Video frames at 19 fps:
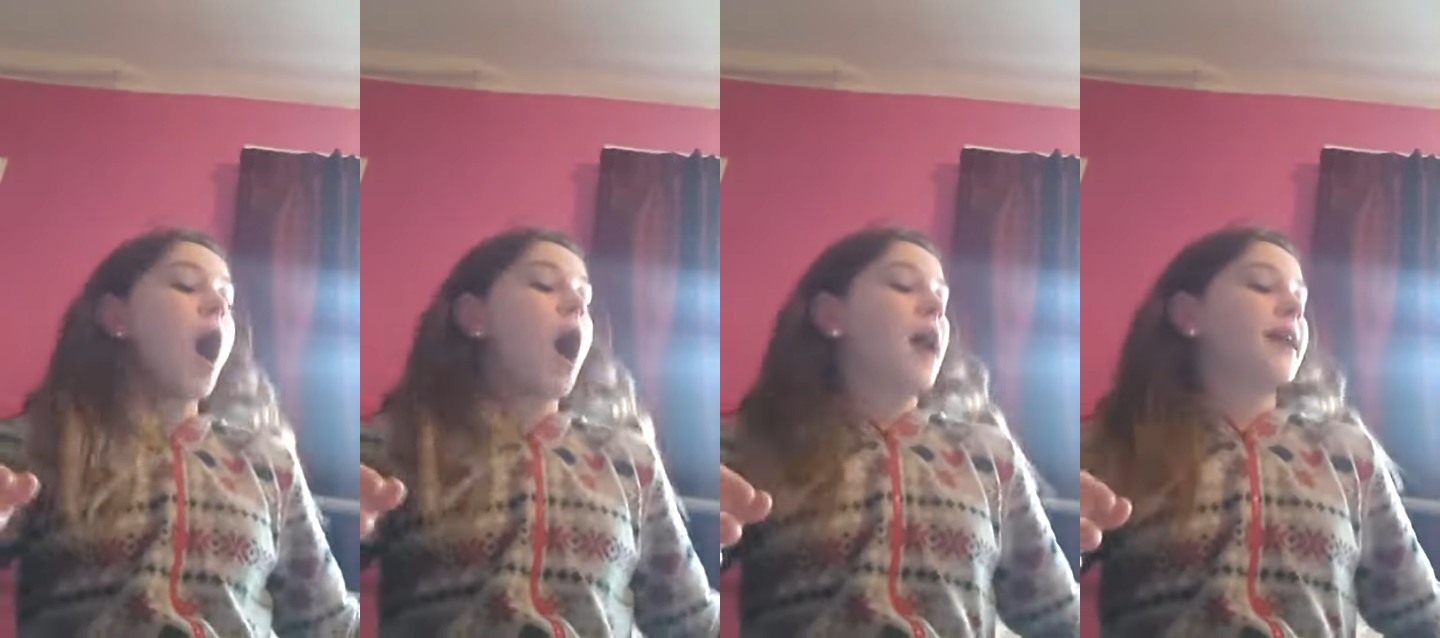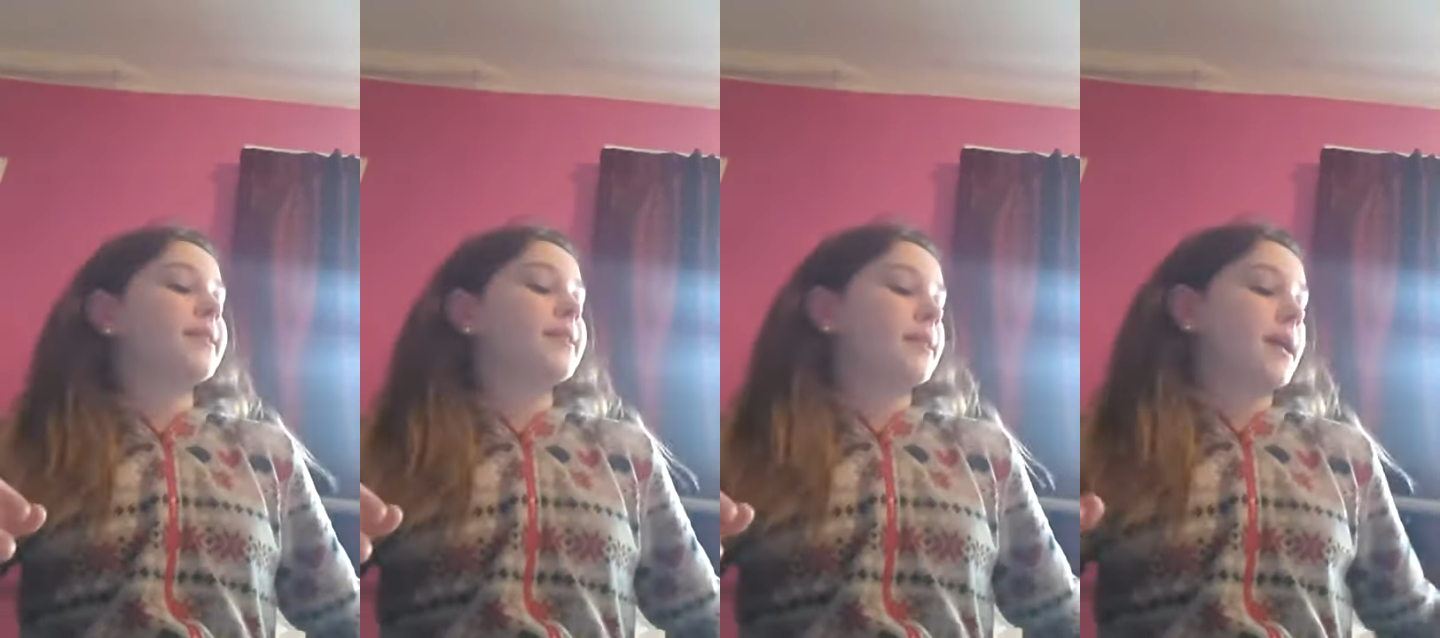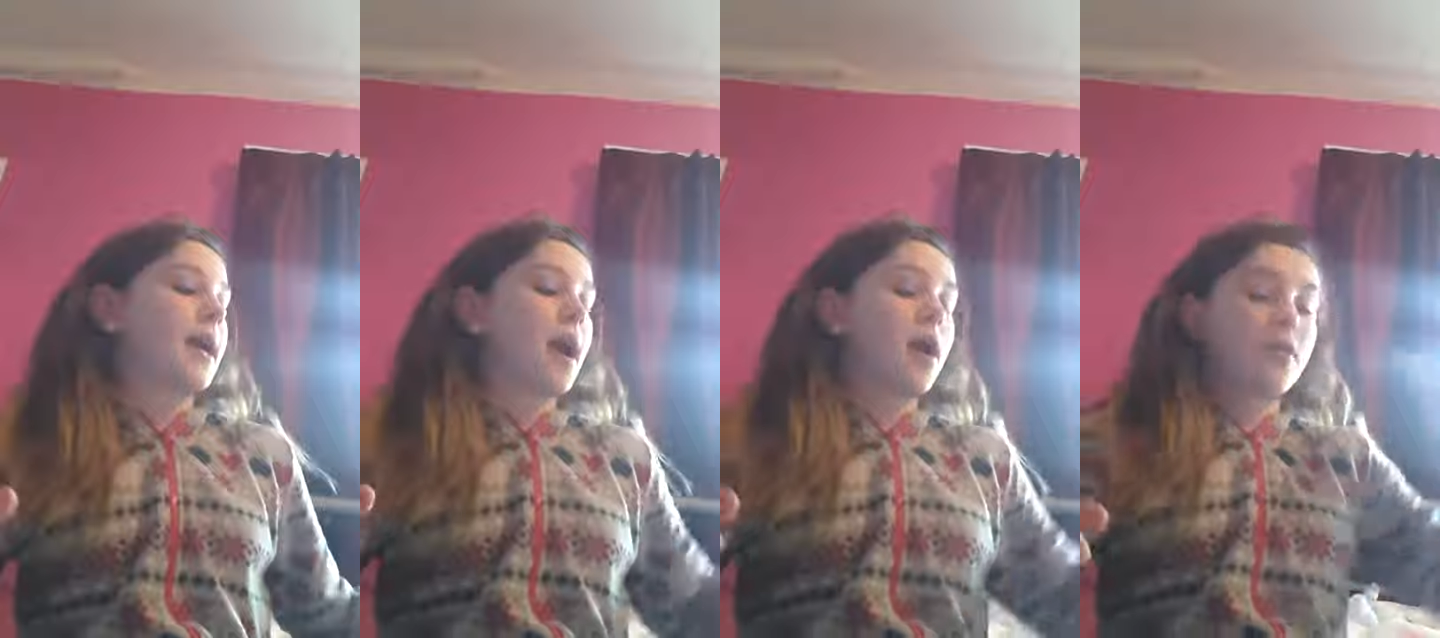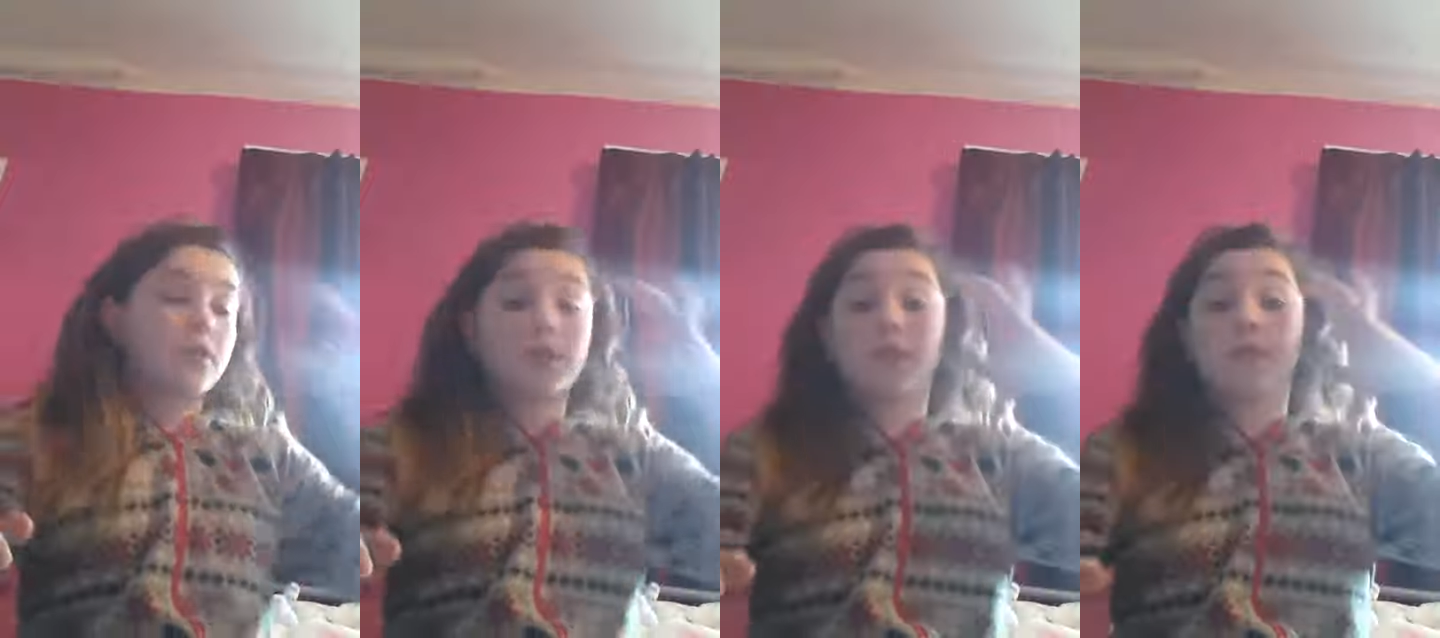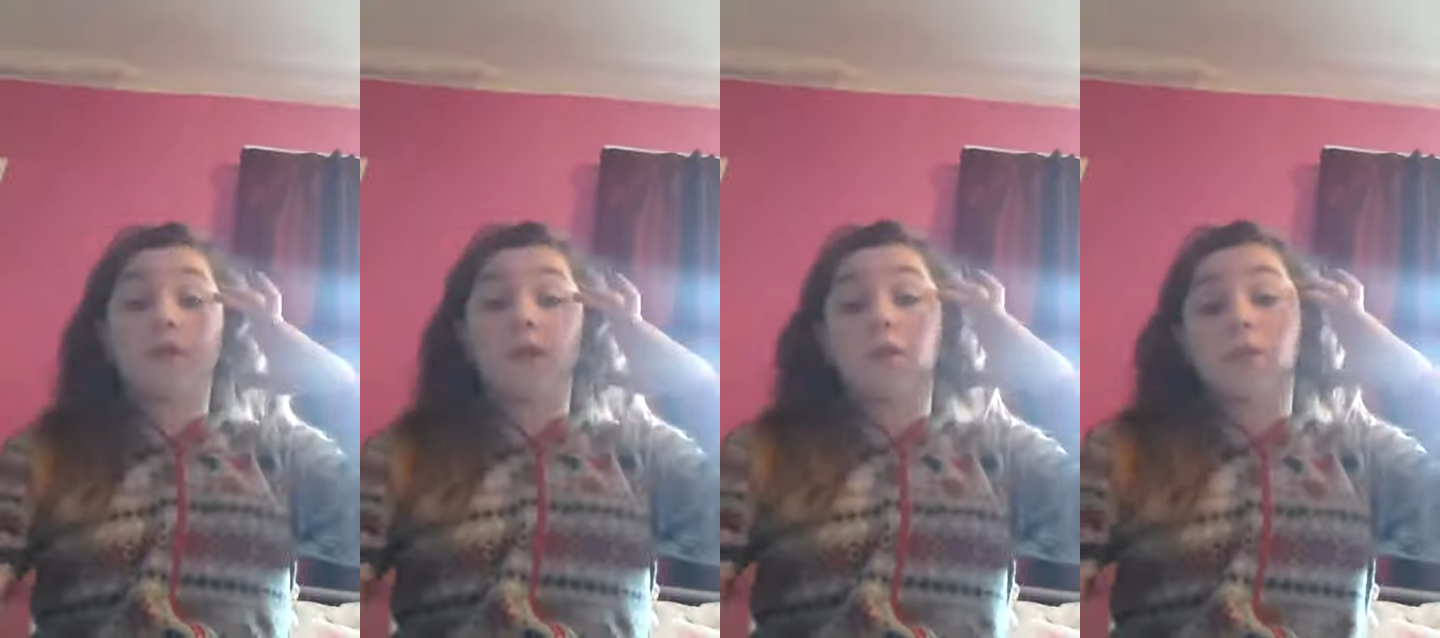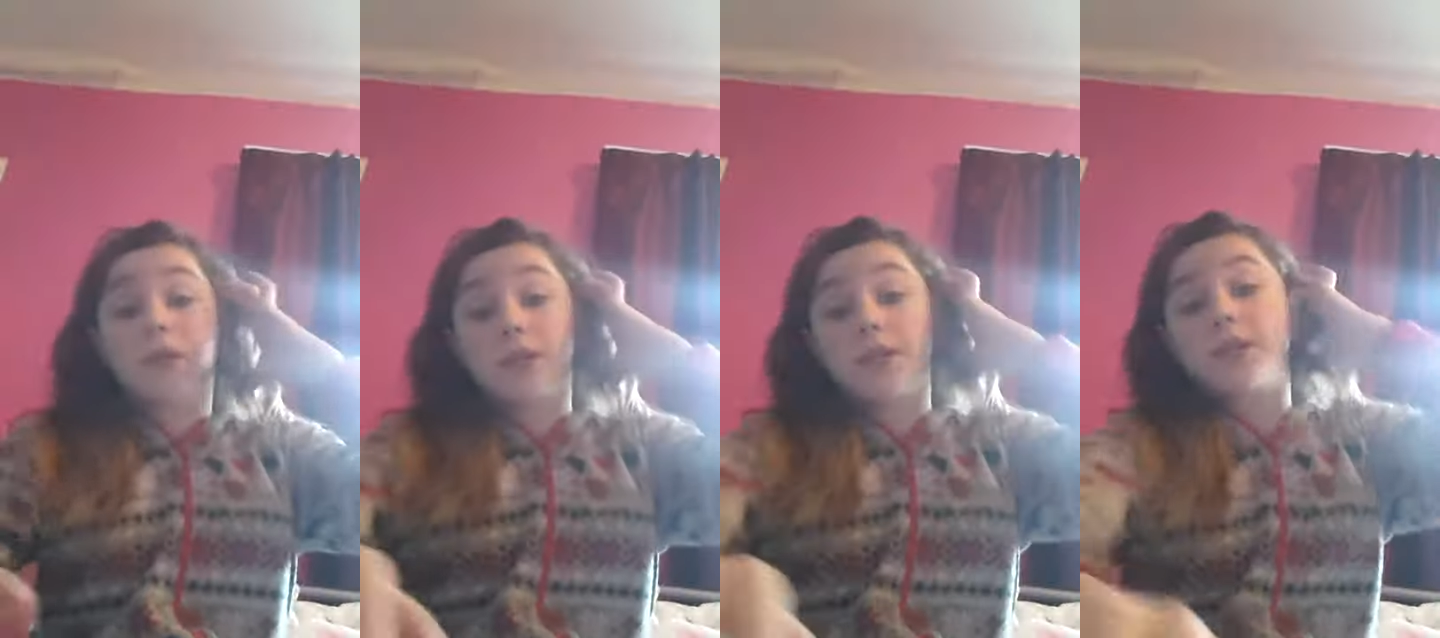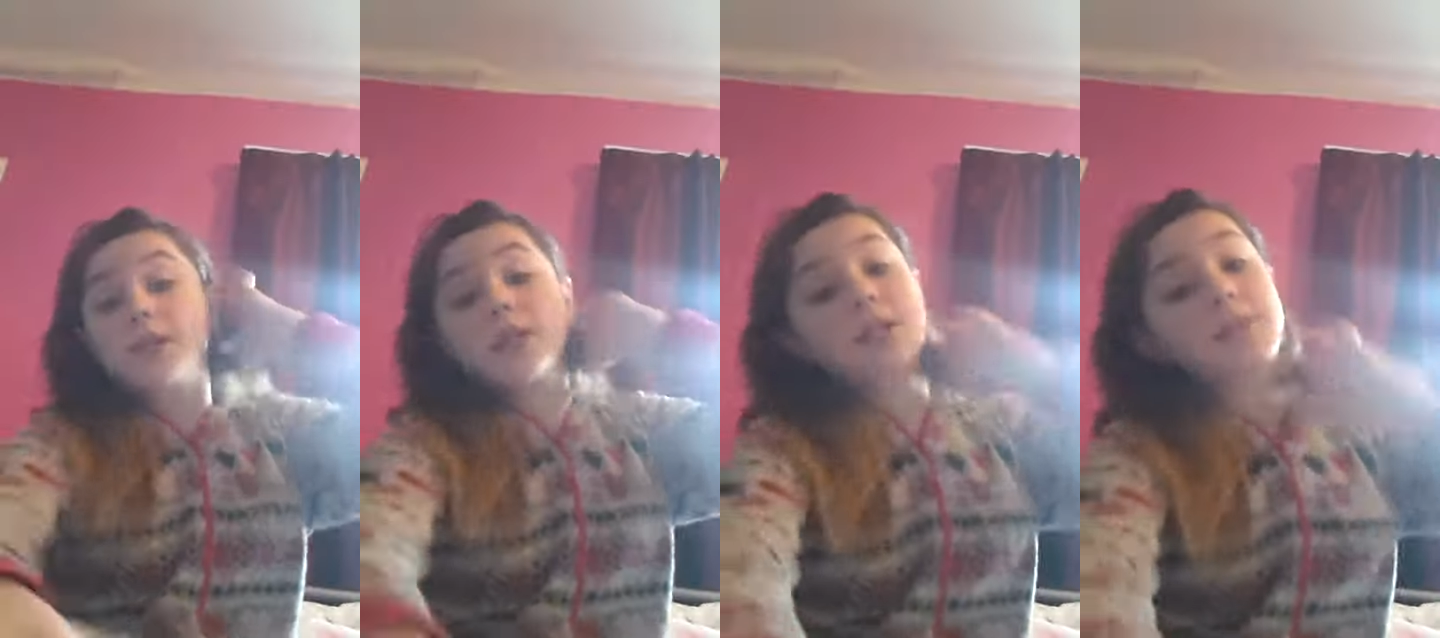I took it out because I really
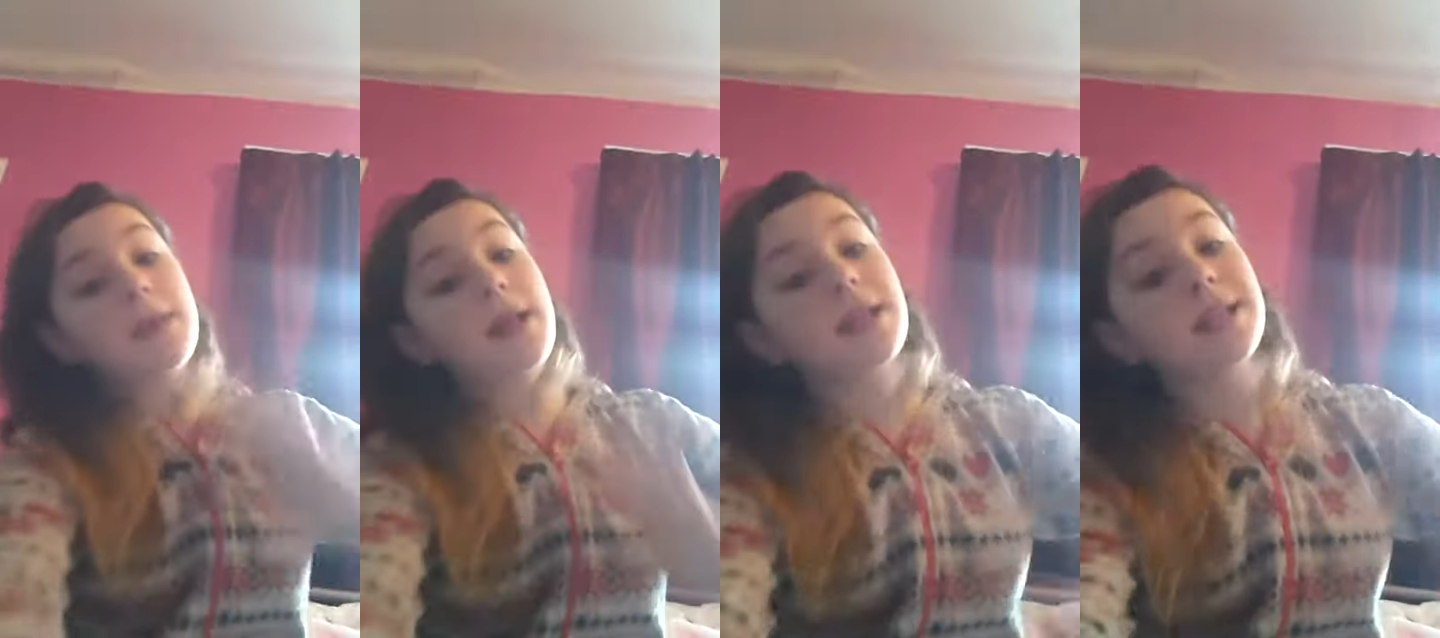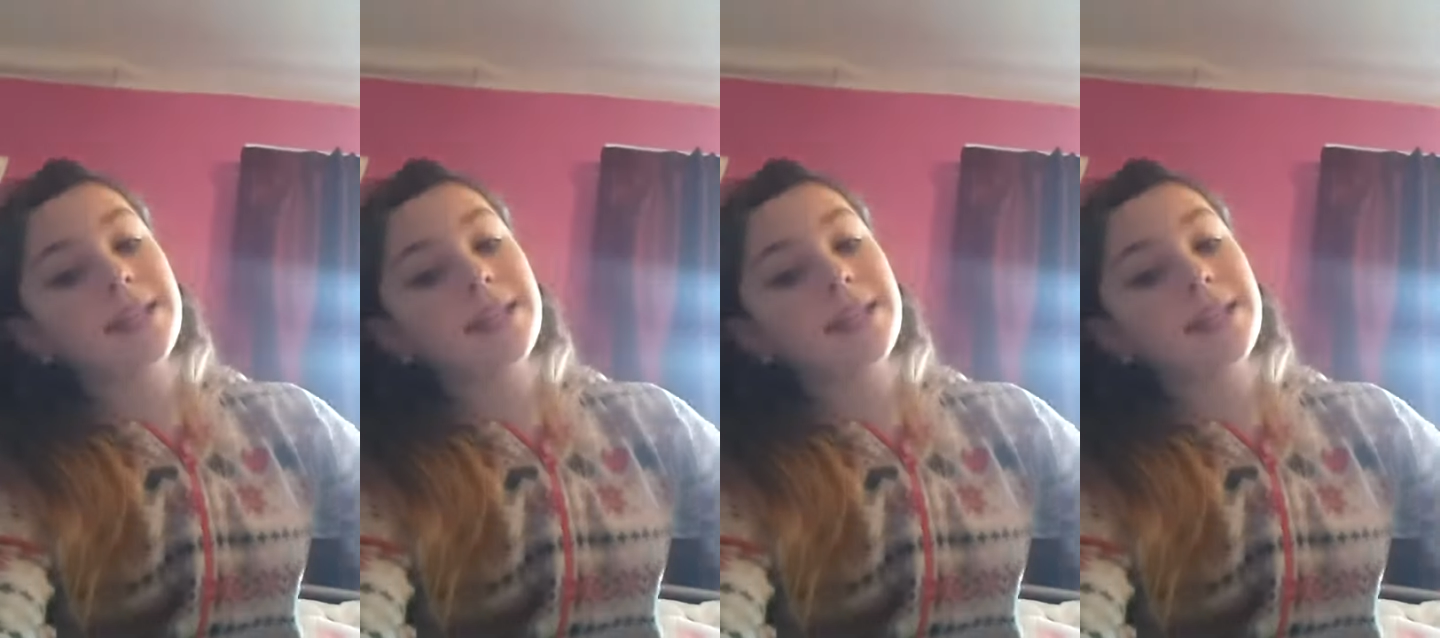wanted to smell